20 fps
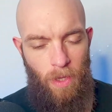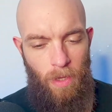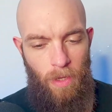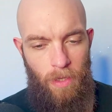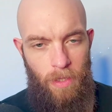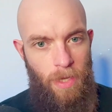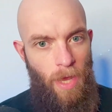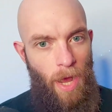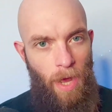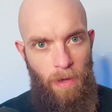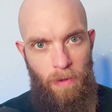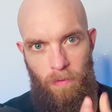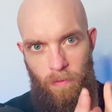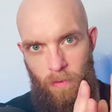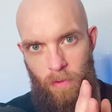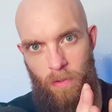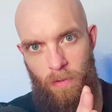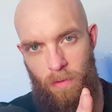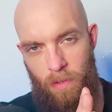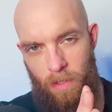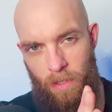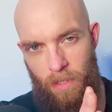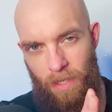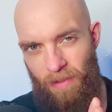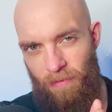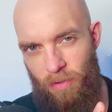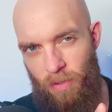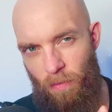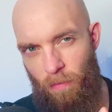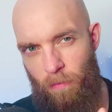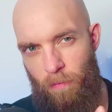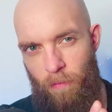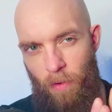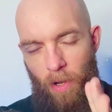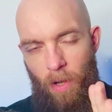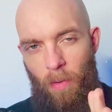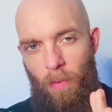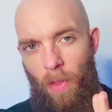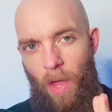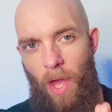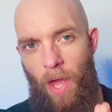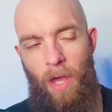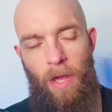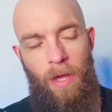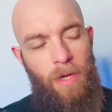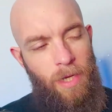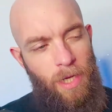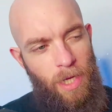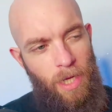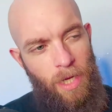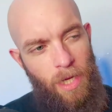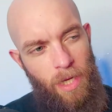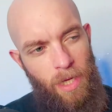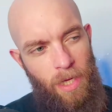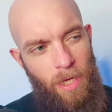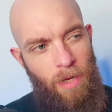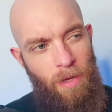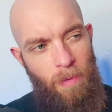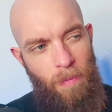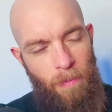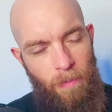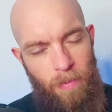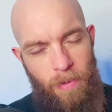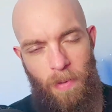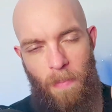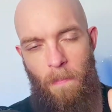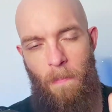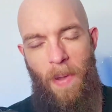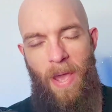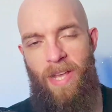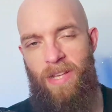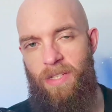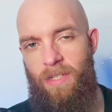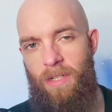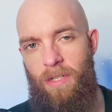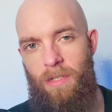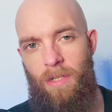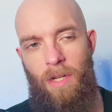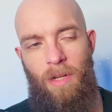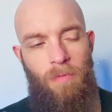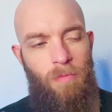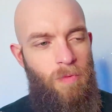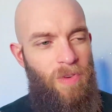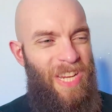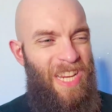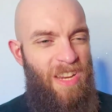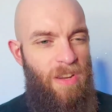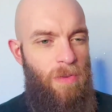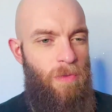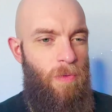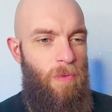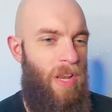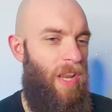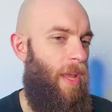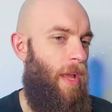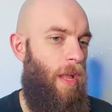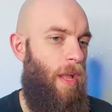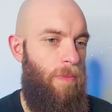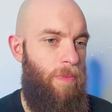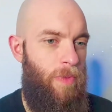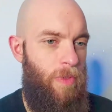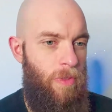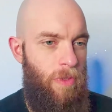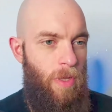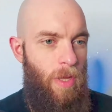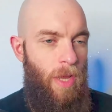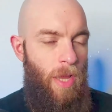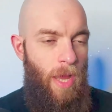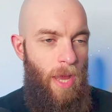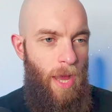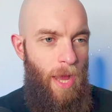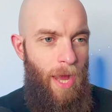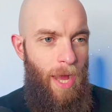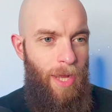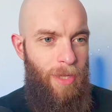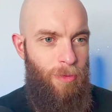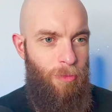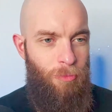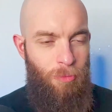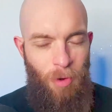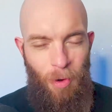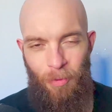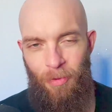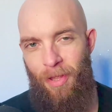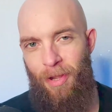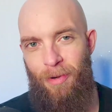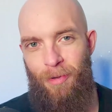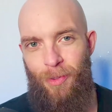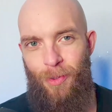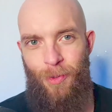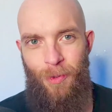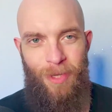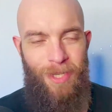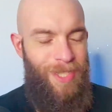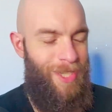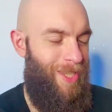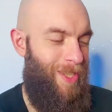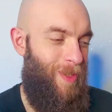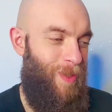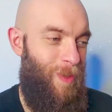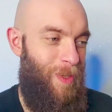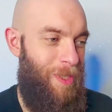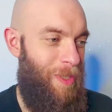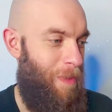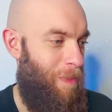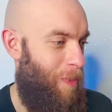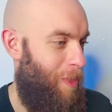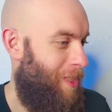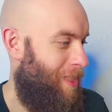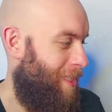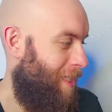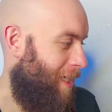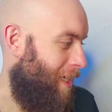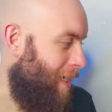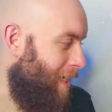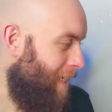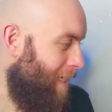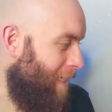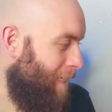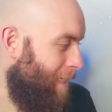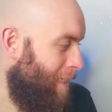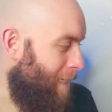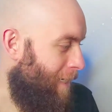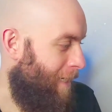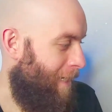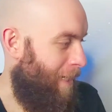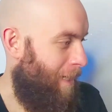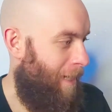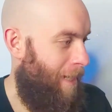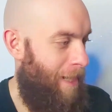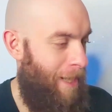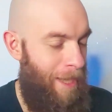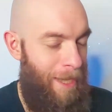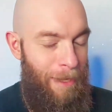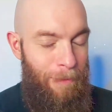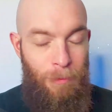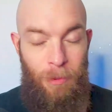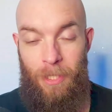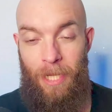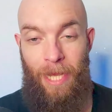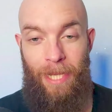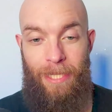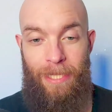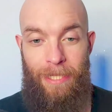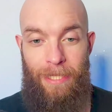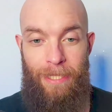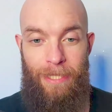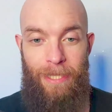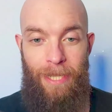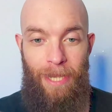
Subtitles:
yeah, if you can give us a follow there, it'd be amazing. That really, really helps to grow there in Twitch and Twitch community. But yes.